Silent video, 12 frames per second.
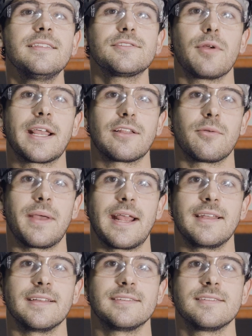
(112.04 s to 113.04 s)
this regular
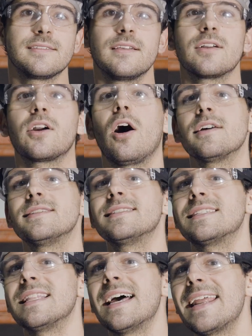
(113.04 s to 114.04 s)
maintenance
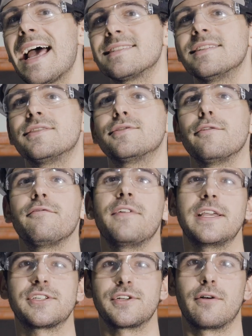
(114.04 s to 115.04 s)
causes lead acid
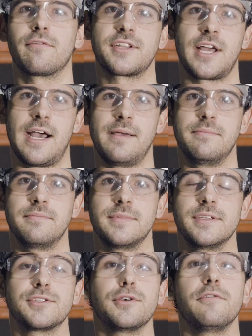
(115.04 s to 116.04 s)
sulfation over time.
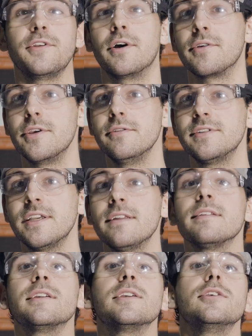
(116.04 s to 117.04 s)
So if you don't use it,
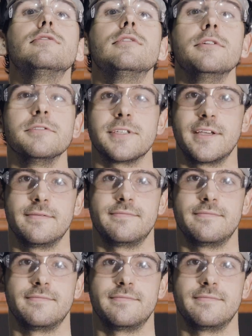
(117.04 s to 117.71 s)
you lose it.